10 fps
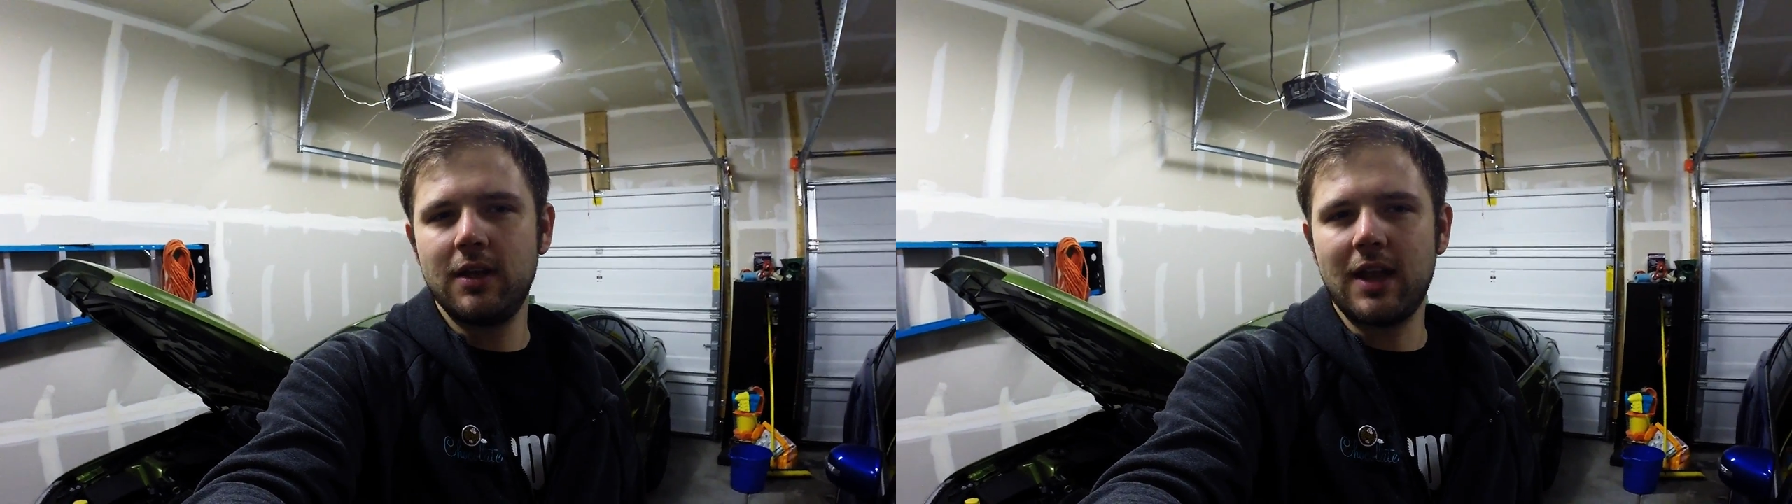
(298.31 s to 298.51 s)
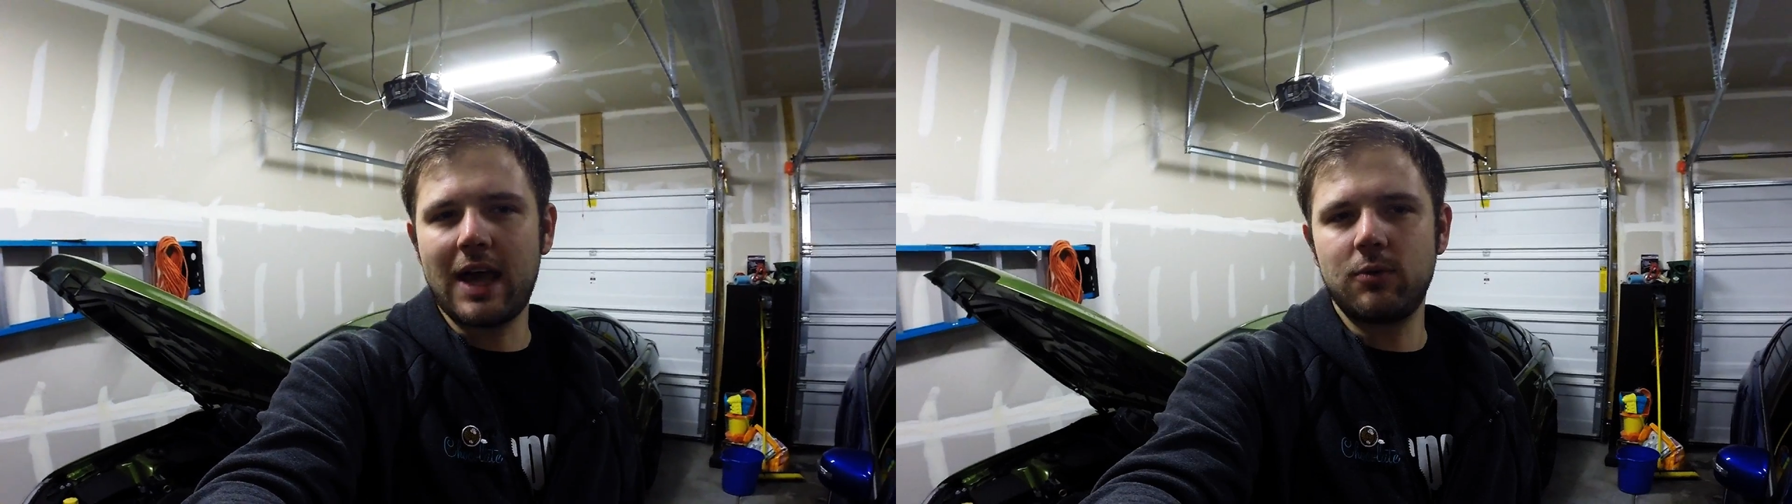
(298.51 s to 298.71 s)

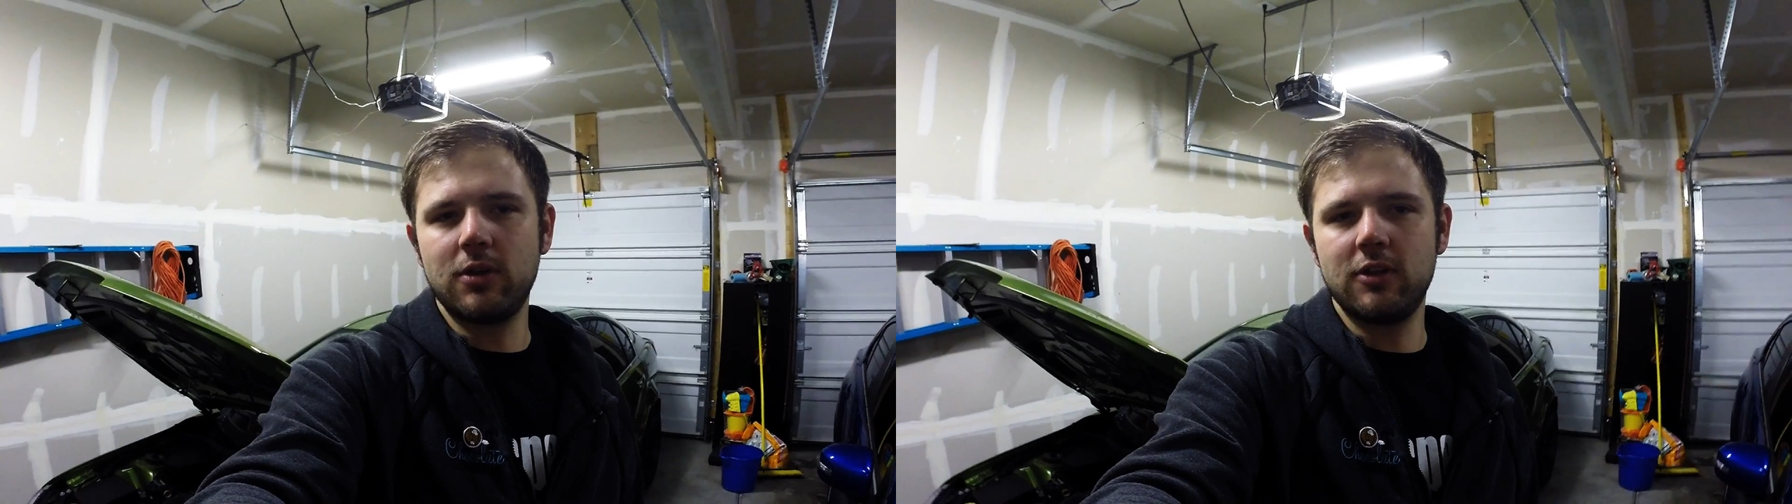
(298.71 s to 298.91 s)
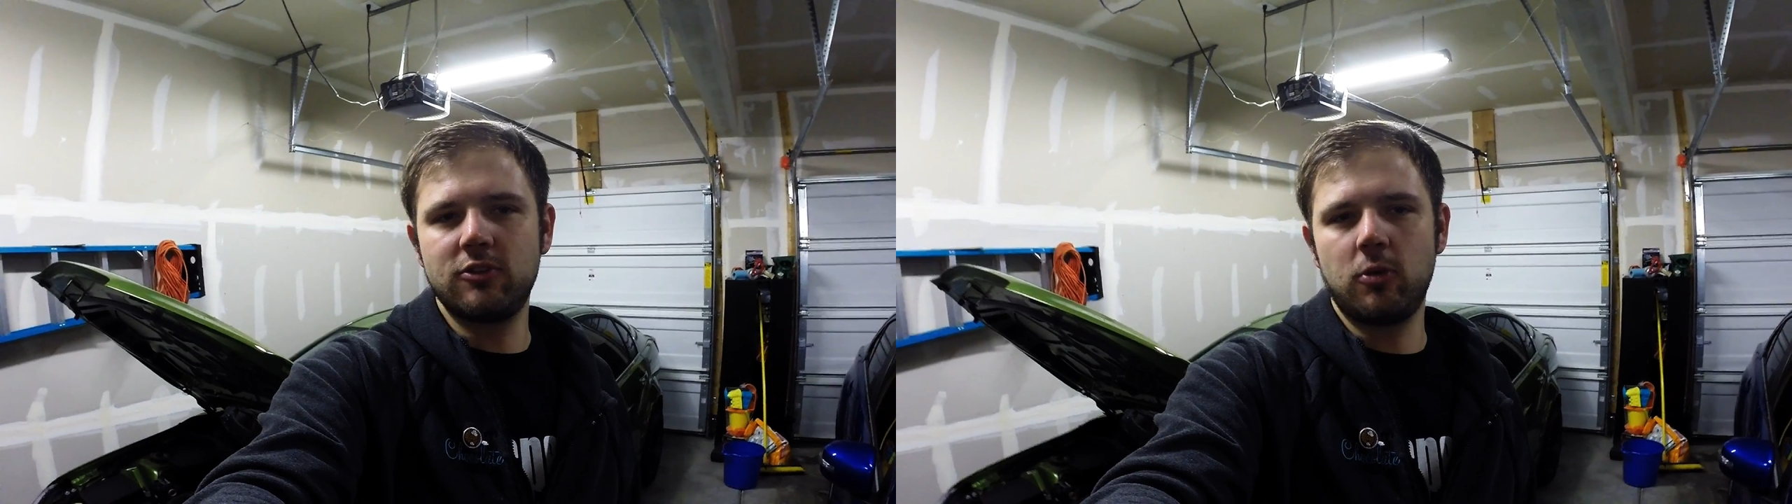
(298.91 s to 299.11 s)
Not
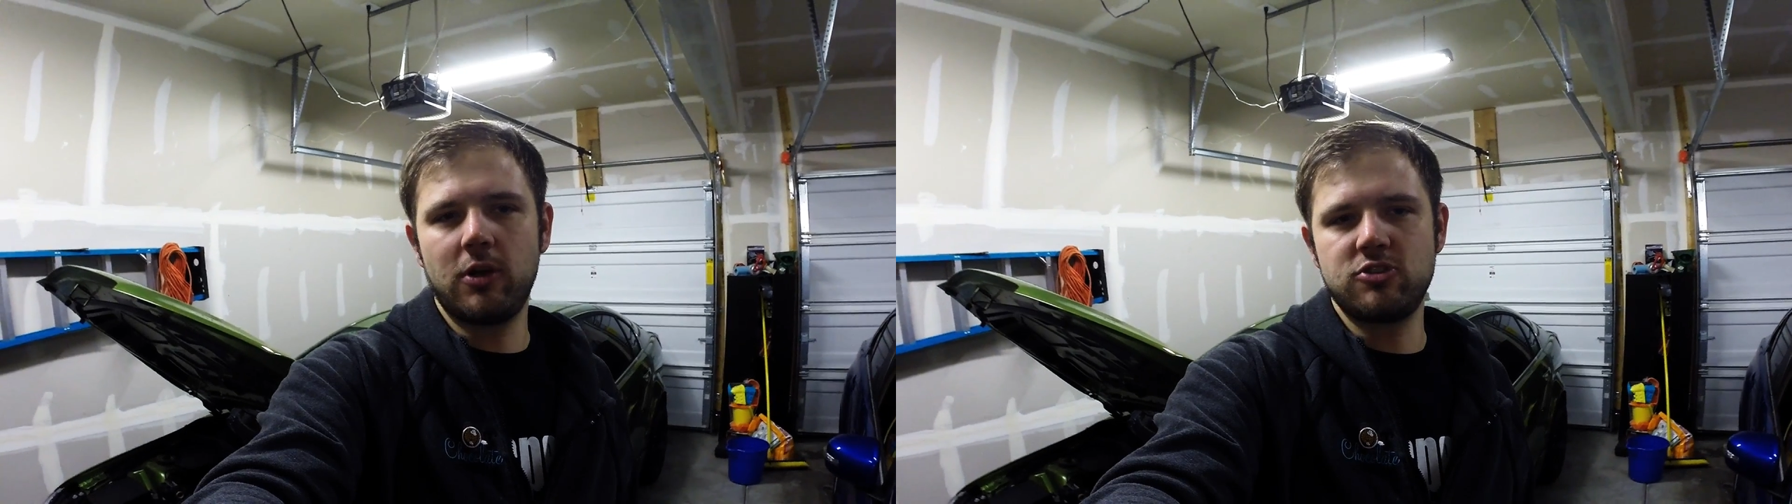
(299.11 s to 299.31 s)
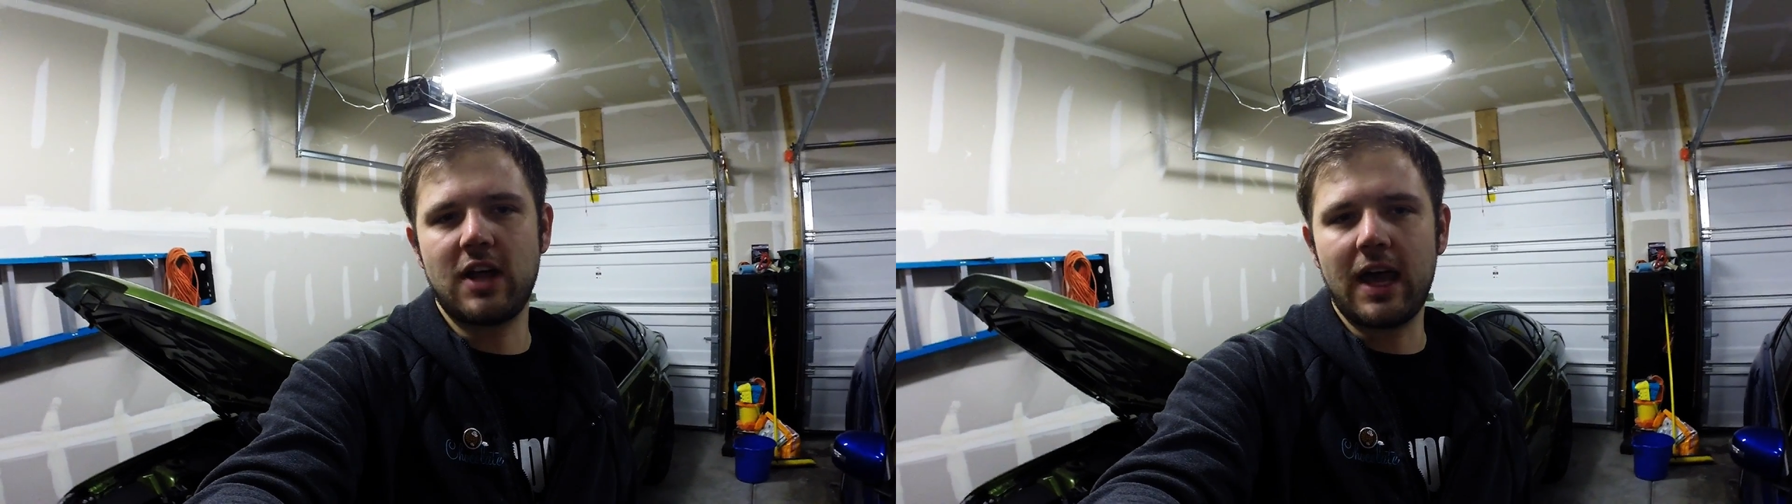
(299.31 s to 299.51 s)
really so
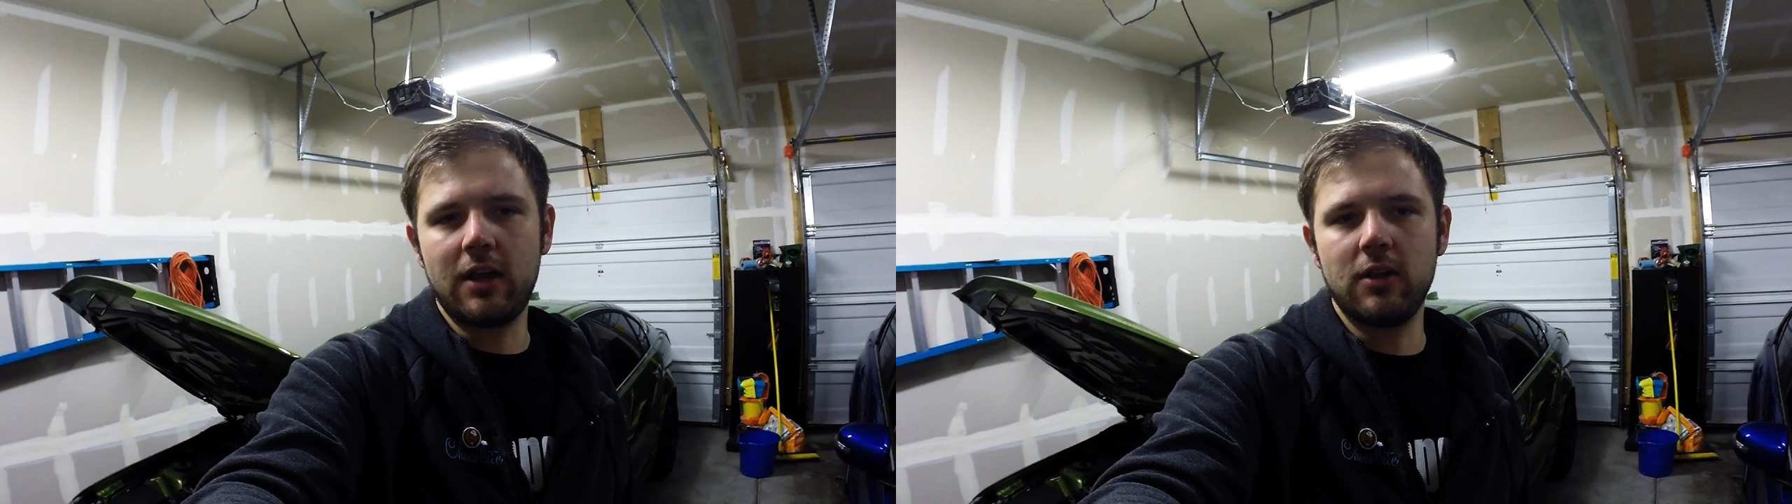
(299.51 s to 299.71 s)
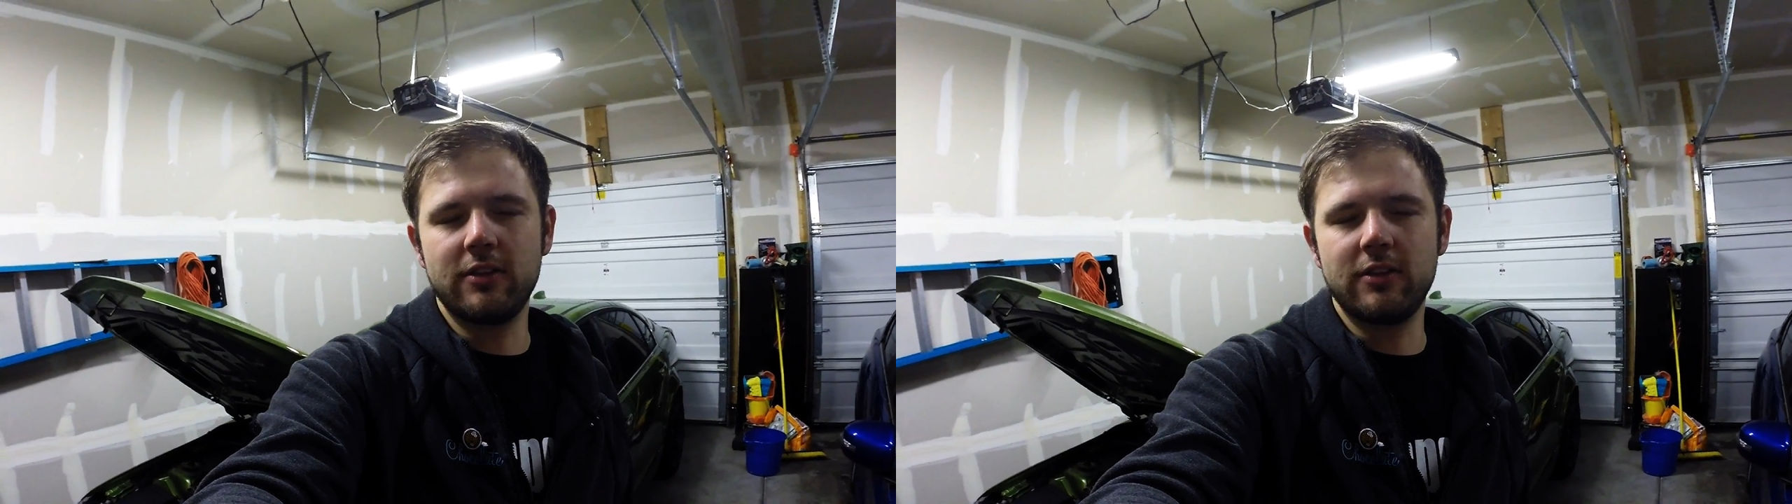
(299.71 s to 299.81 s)
much at idle.